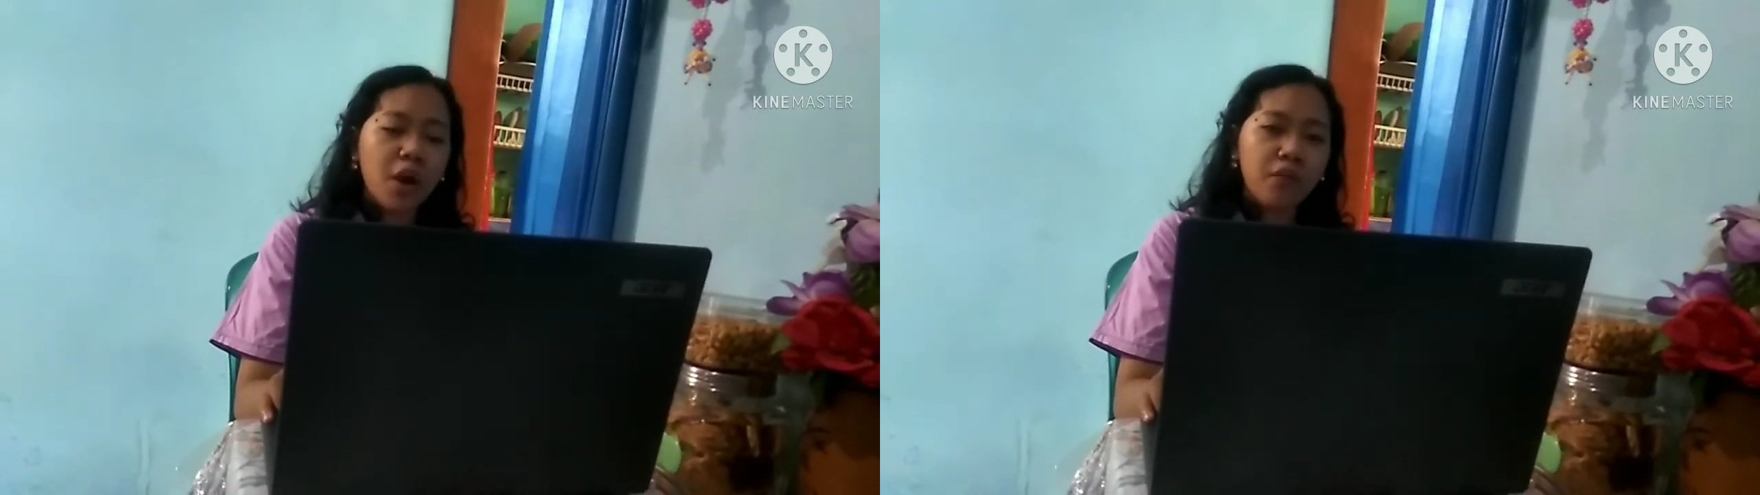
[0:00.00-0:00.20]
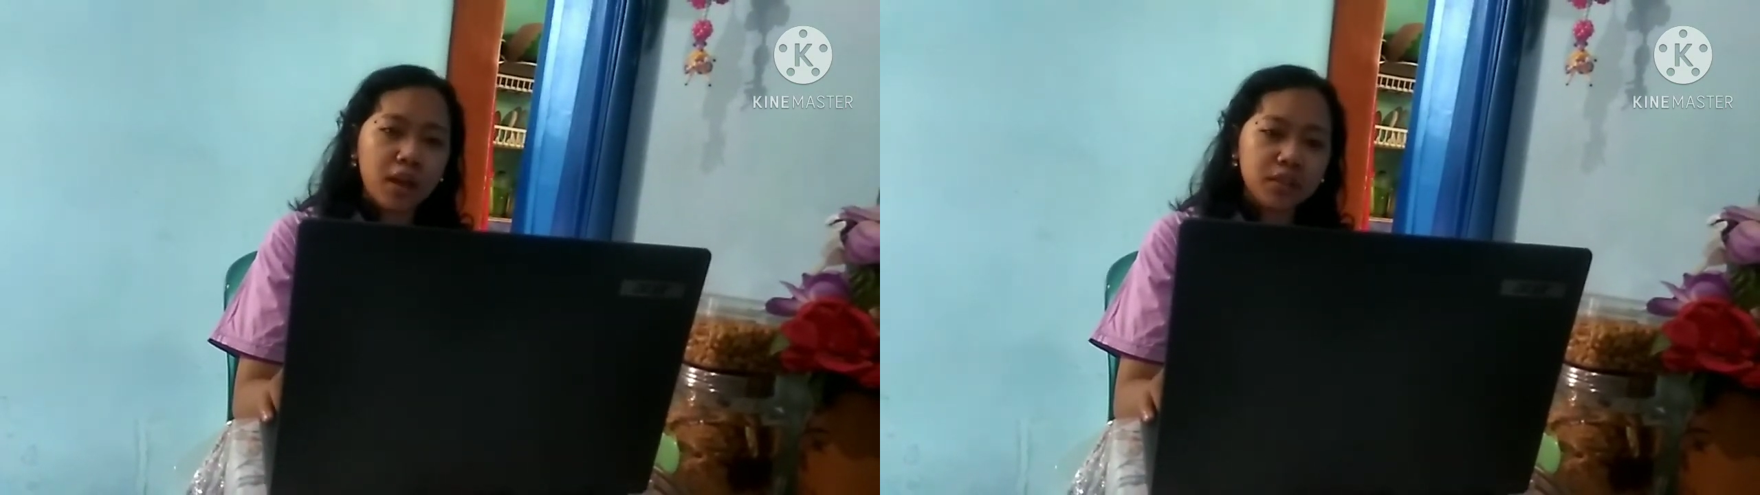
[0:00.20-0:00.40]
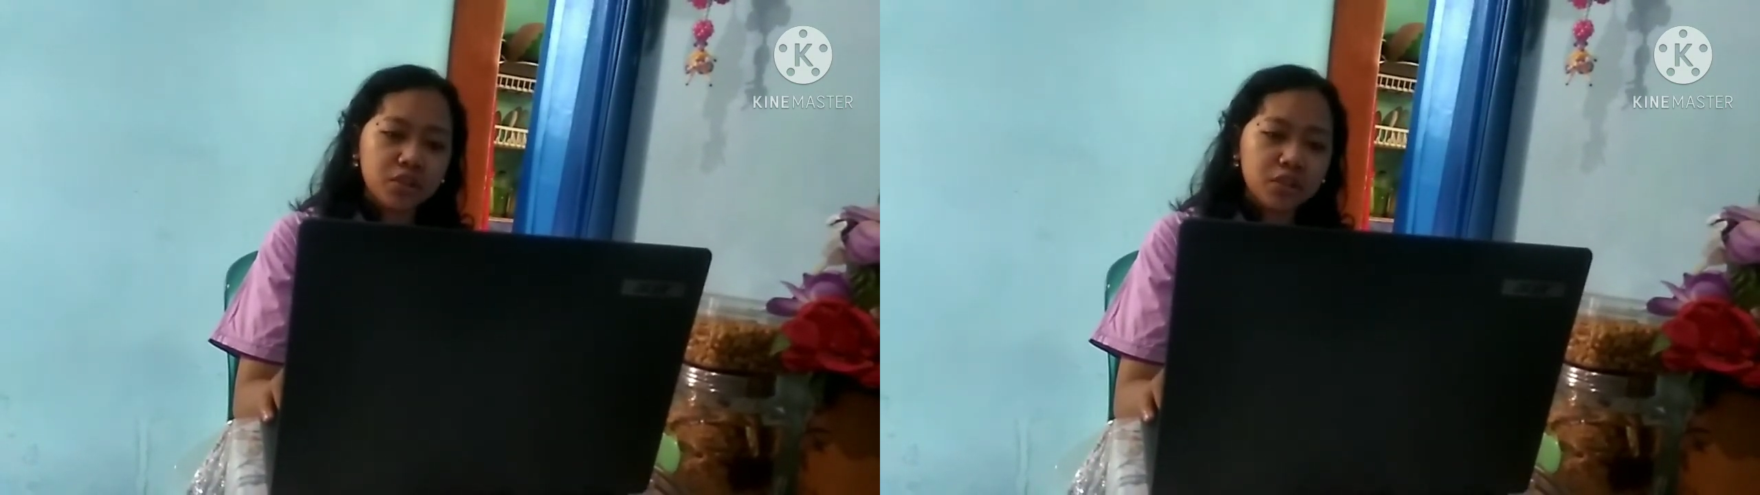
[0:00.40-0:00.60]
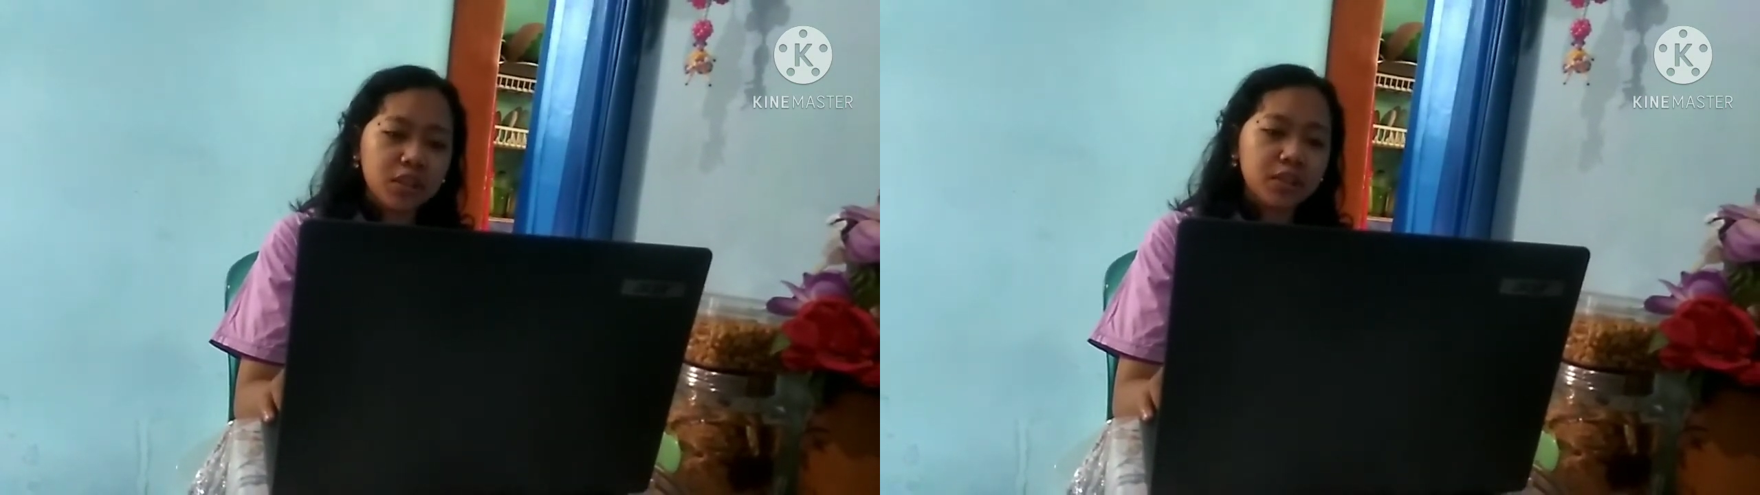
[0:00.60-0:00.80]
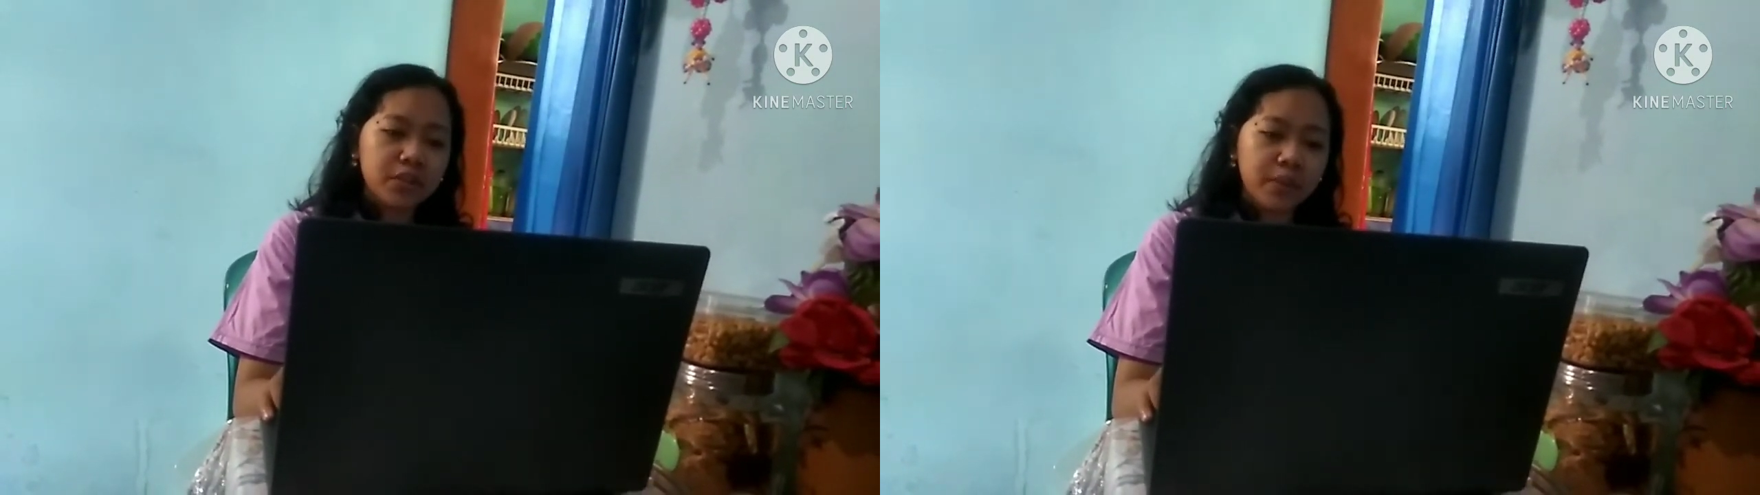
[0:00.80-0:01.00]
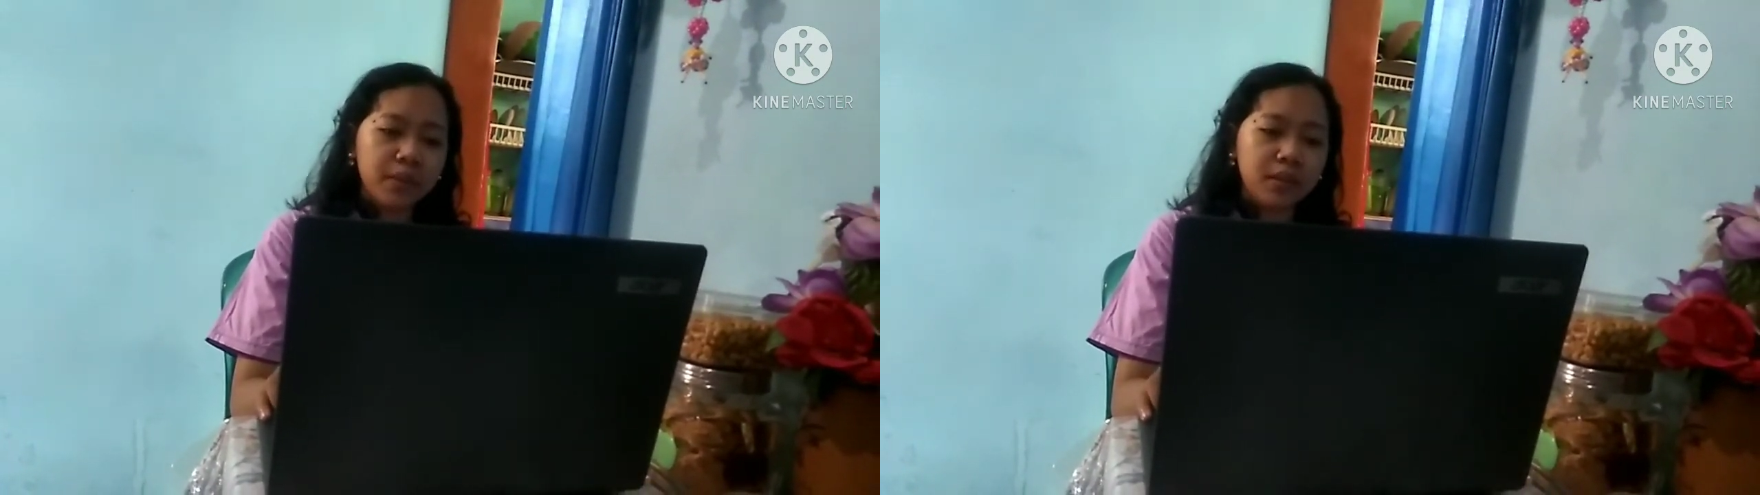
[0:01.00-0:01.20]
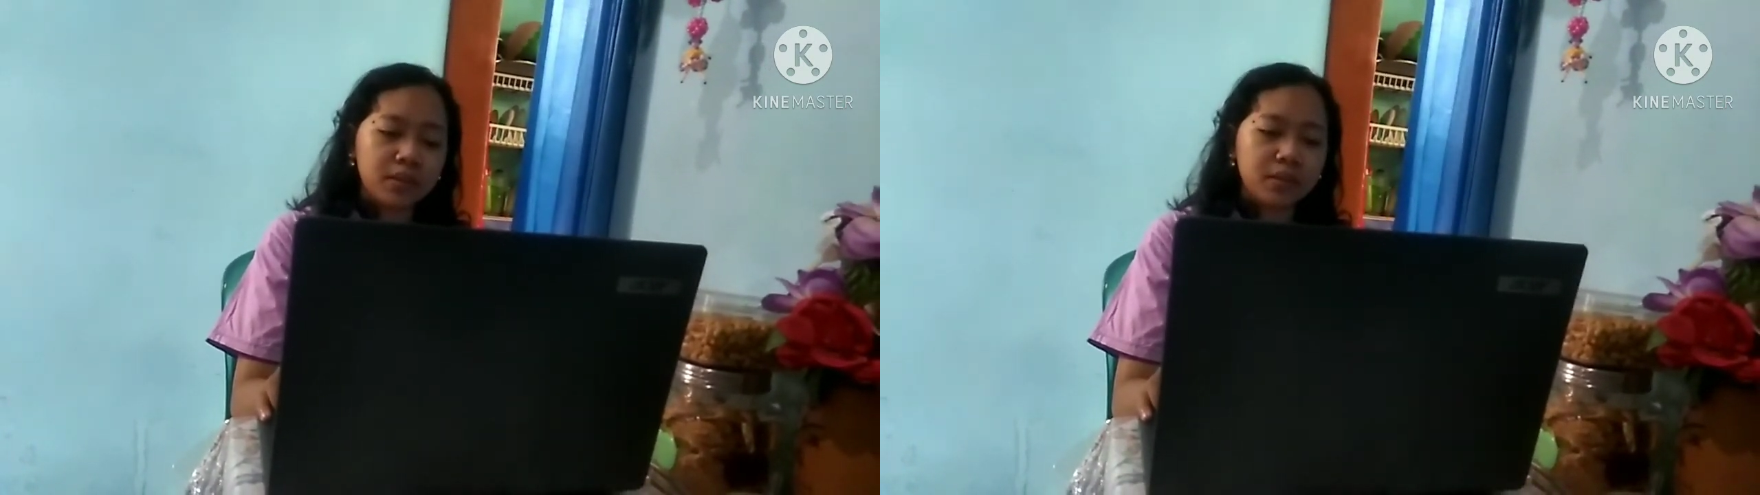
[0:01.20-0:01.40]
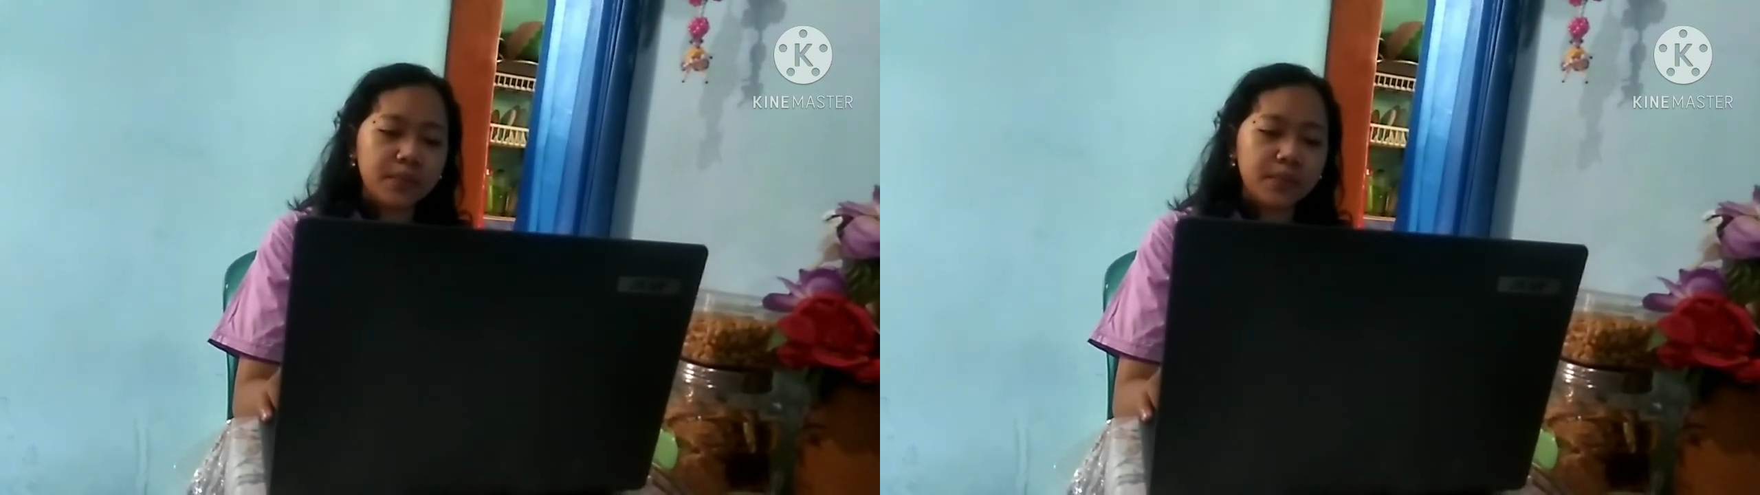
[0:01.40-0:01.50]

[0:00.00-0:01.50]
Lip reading: functional grammar.